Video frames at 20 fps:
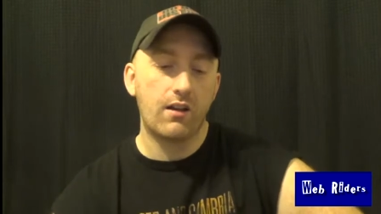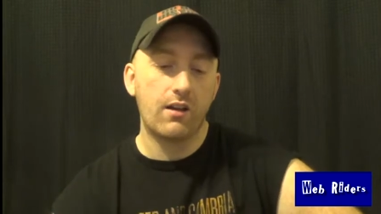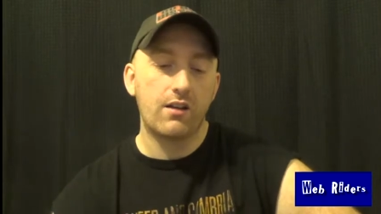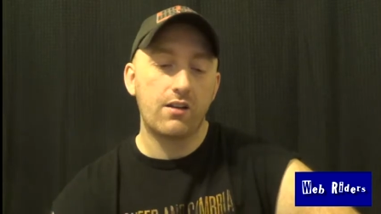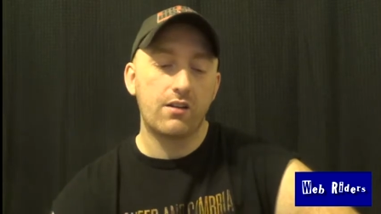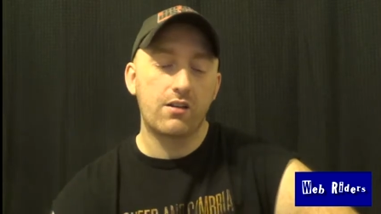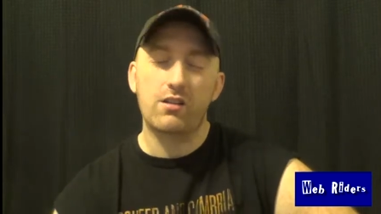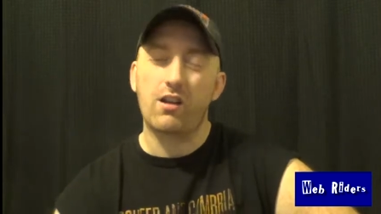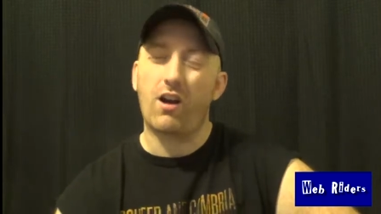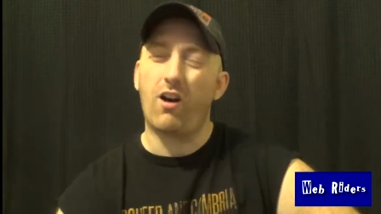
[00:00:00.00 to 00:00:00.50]

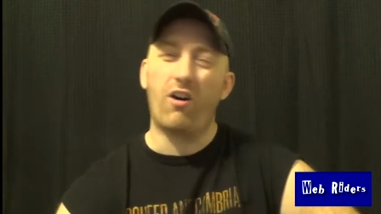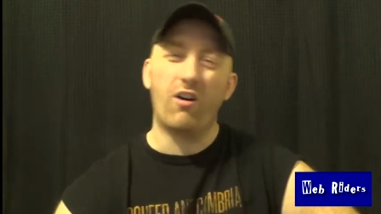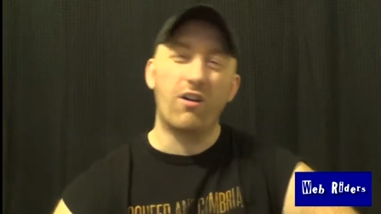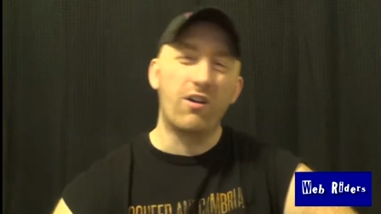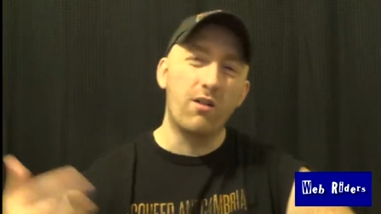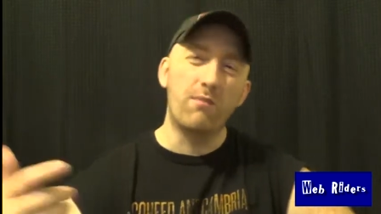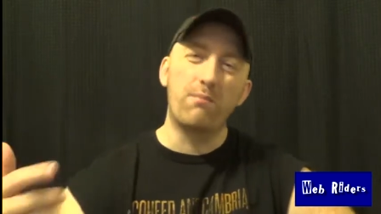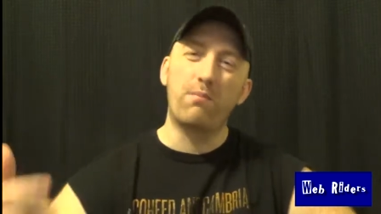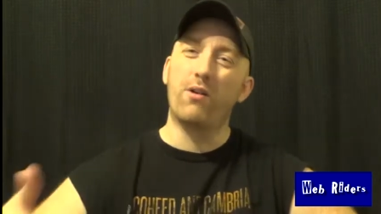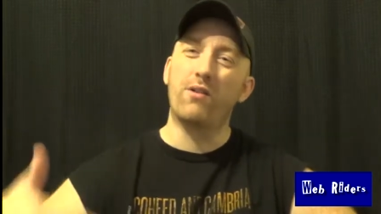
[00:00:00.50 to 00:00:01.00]
Just
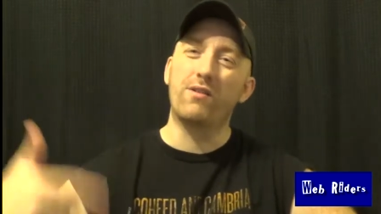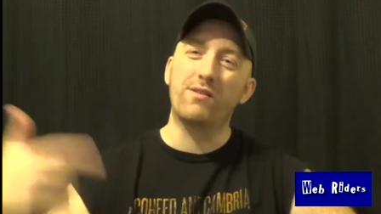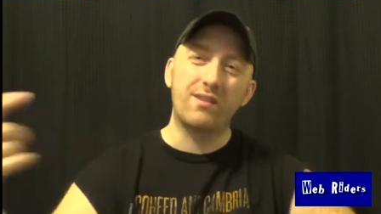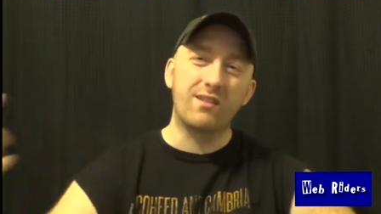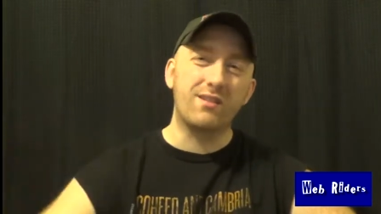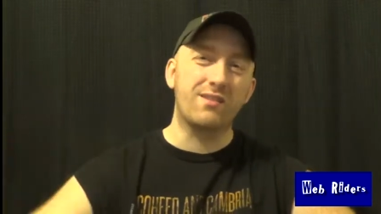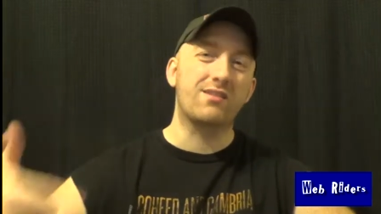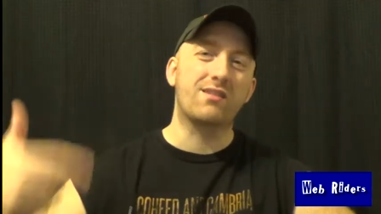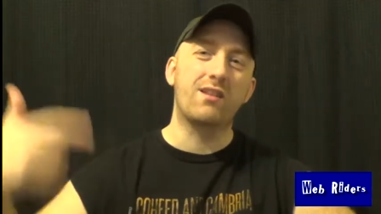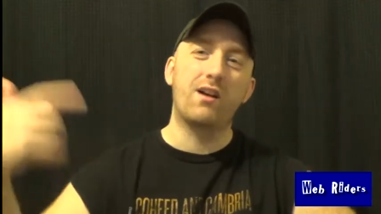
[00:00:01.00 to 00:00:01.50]
auto posting
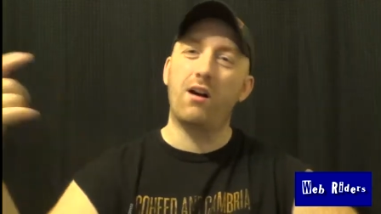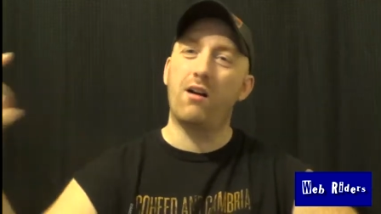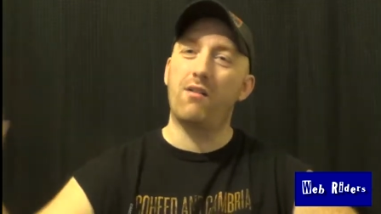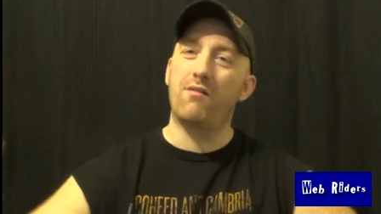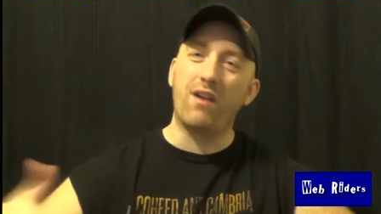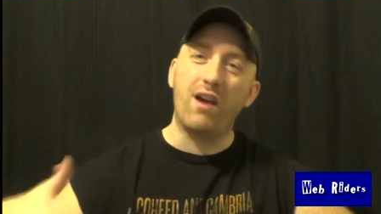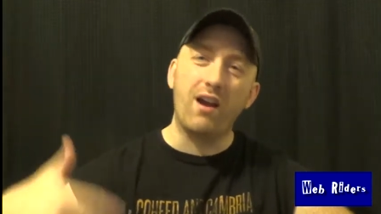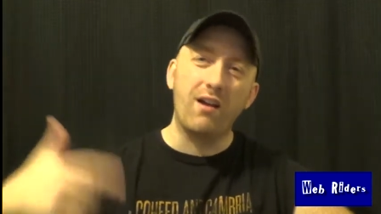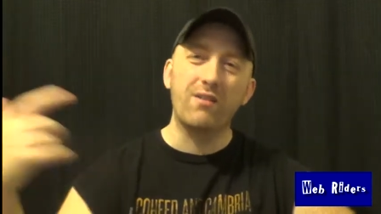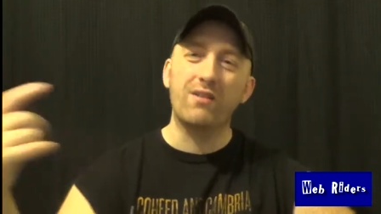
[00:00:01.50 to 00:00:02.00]
stuff
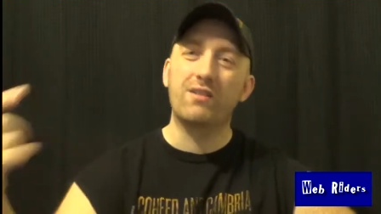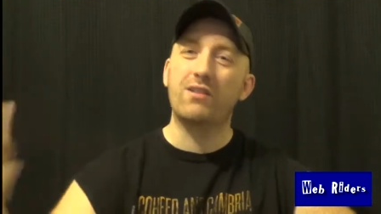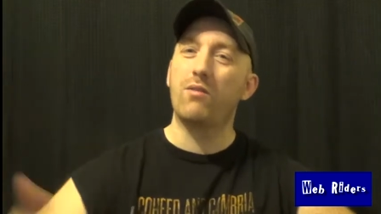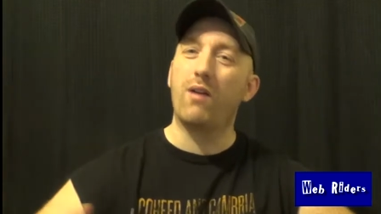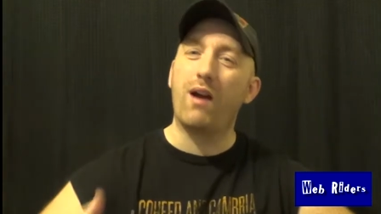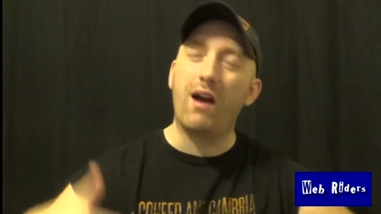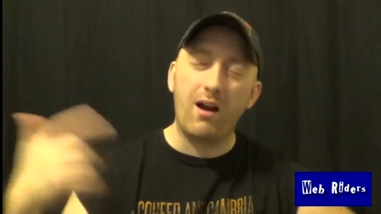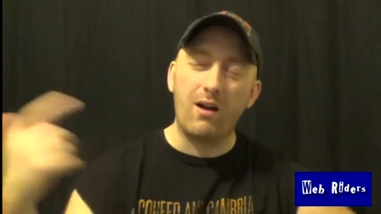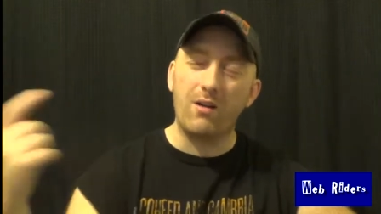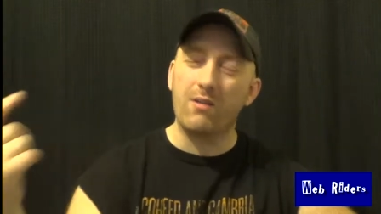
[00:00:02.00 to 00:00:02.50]
every two
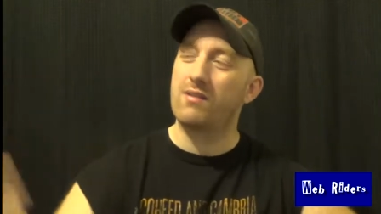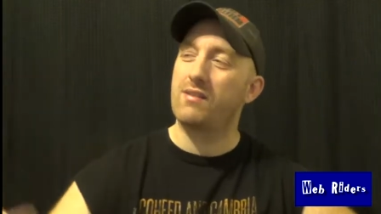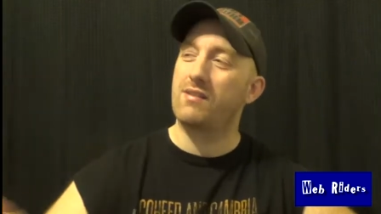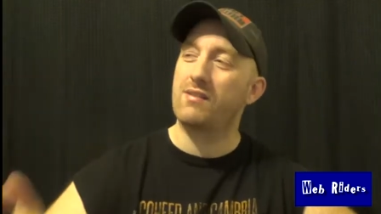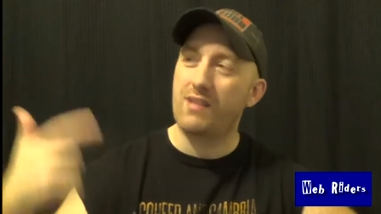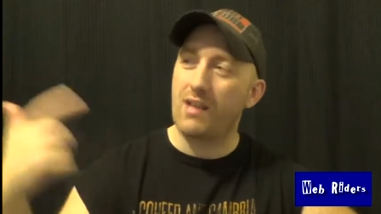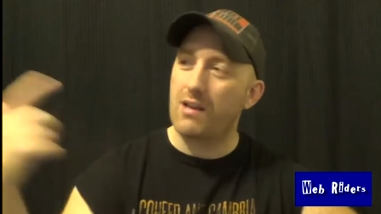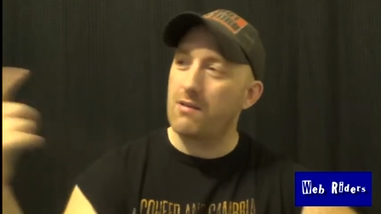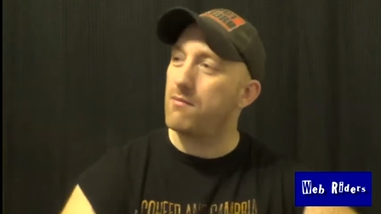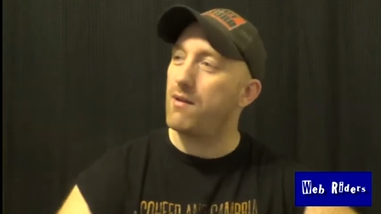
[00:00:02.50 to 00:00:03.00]
hours, the
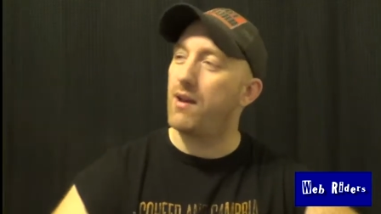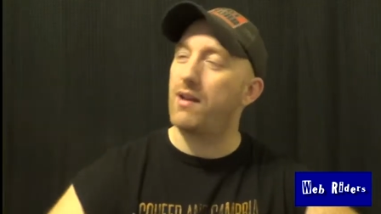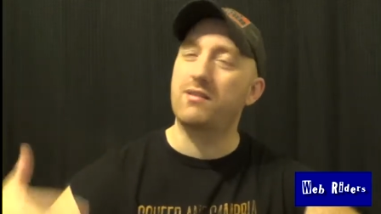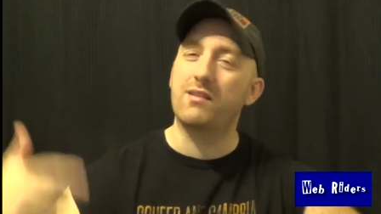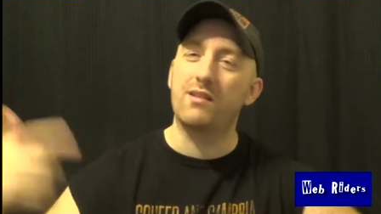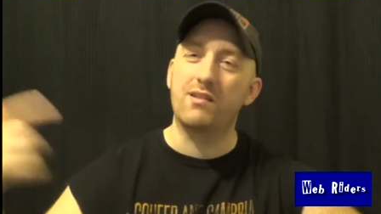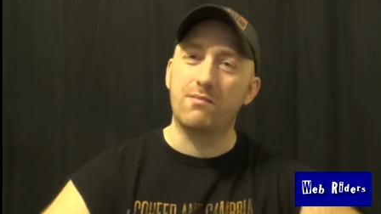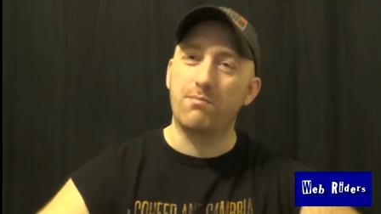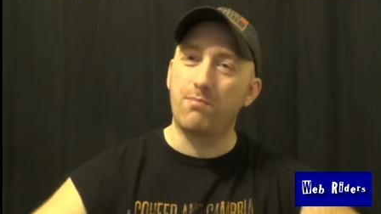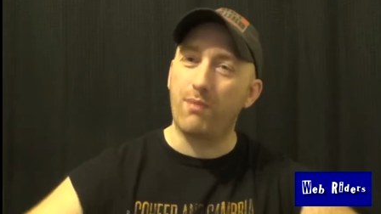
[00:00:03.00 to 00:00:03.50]
same
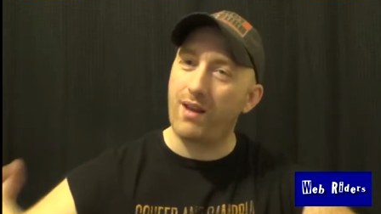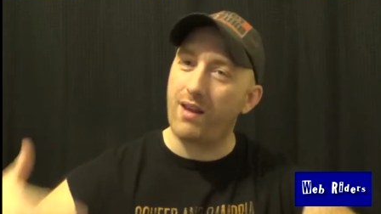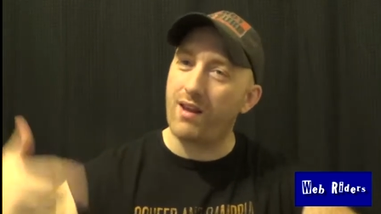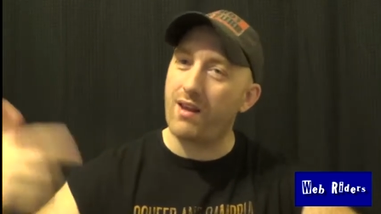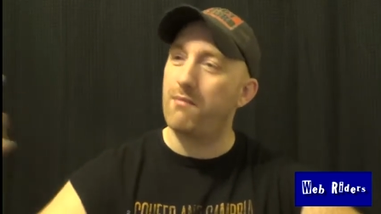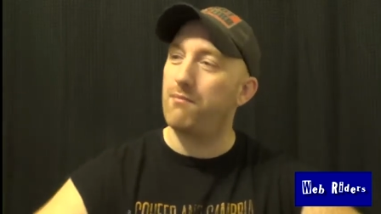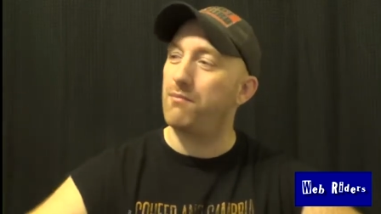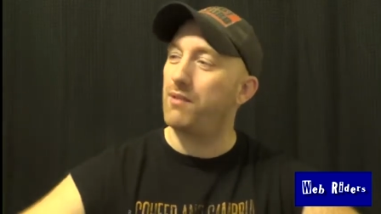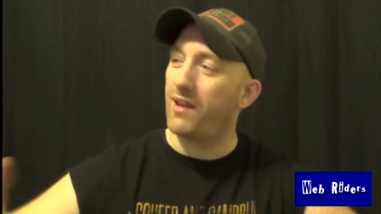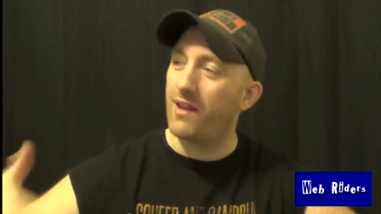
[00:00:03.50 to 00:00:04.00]
message,
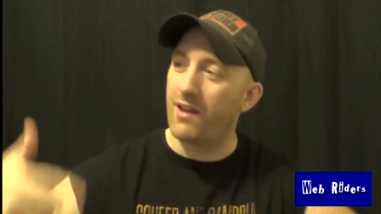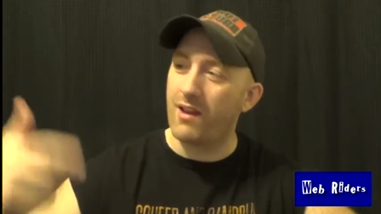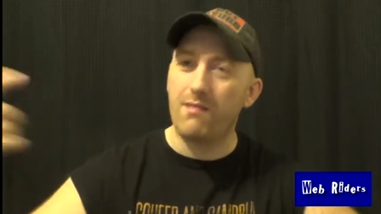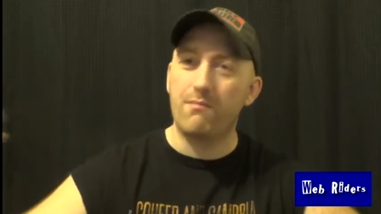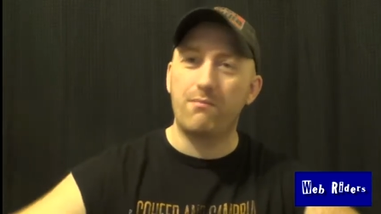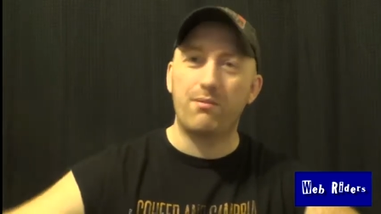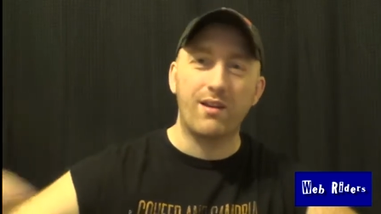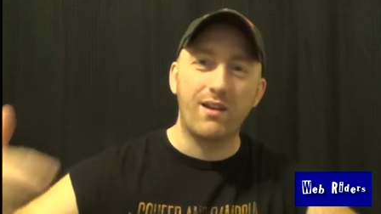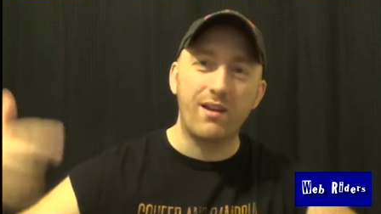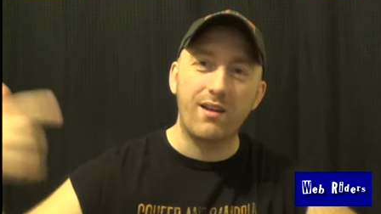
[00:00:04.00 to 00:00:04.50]
bam, blam,
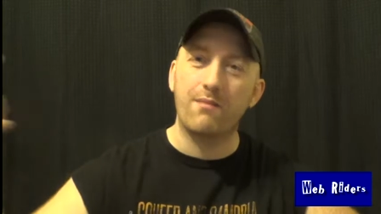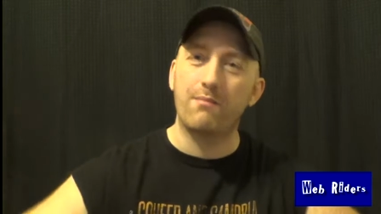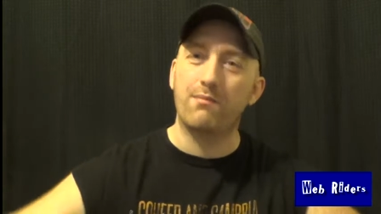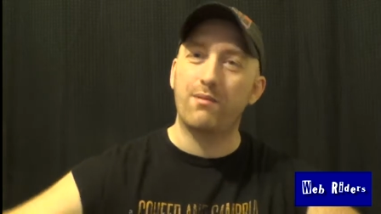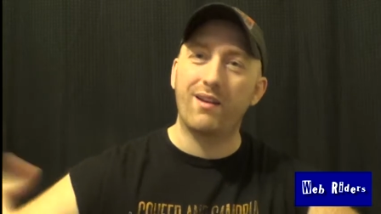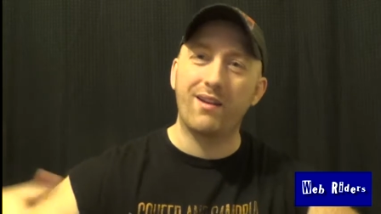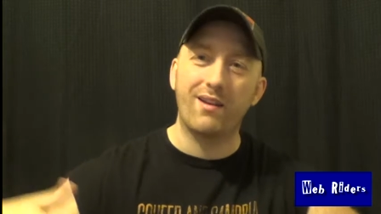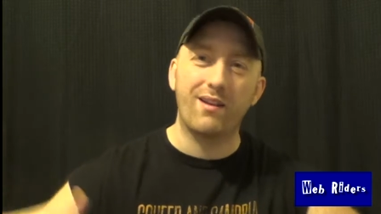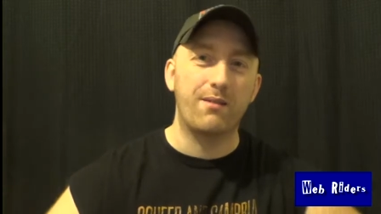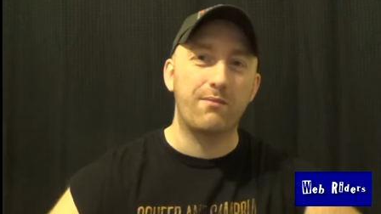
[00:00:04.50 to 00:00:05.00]
blam,
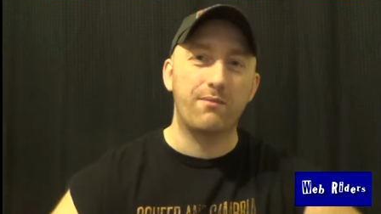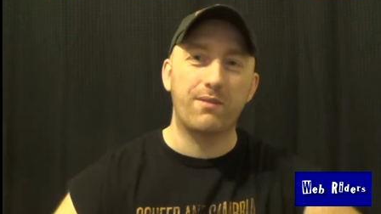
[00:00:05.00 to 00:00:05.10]
blam.